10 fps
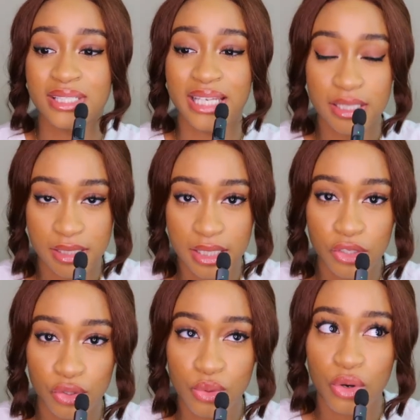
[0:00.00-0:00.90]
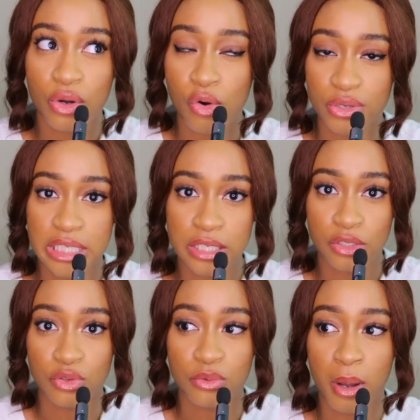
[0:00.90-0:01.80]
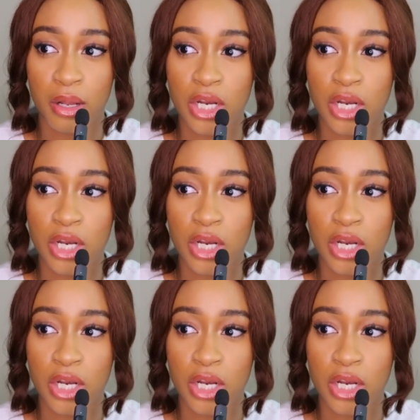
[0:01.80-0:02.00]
dating you or courting you